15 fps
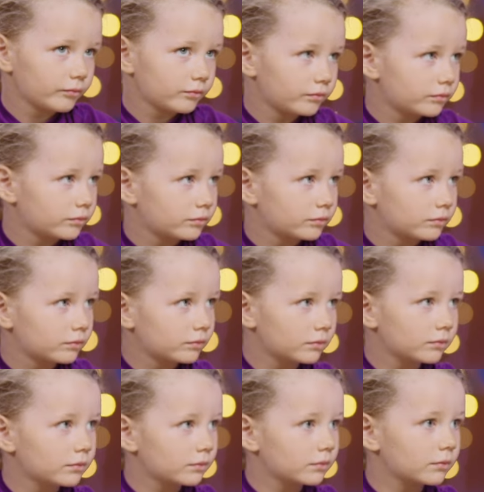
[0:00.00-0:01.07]

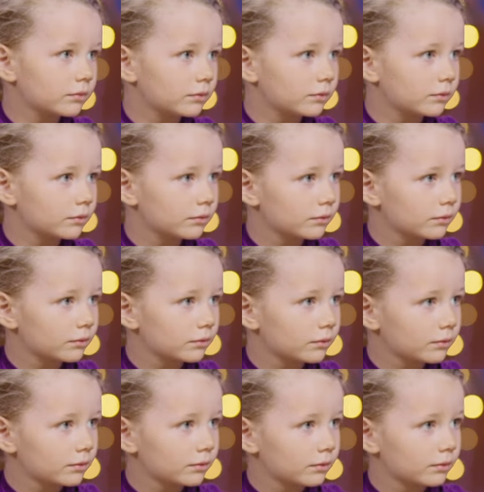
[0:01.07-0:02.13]

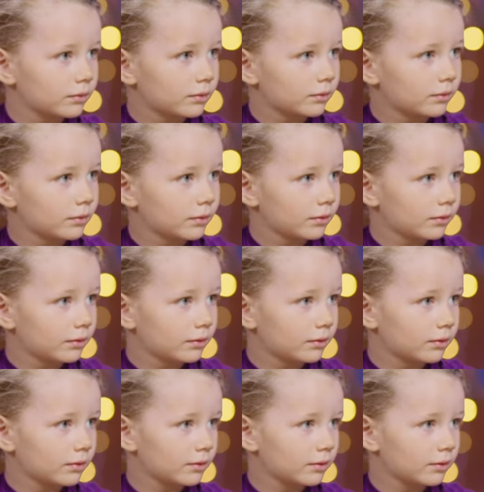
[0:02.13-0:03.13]
(not speaking)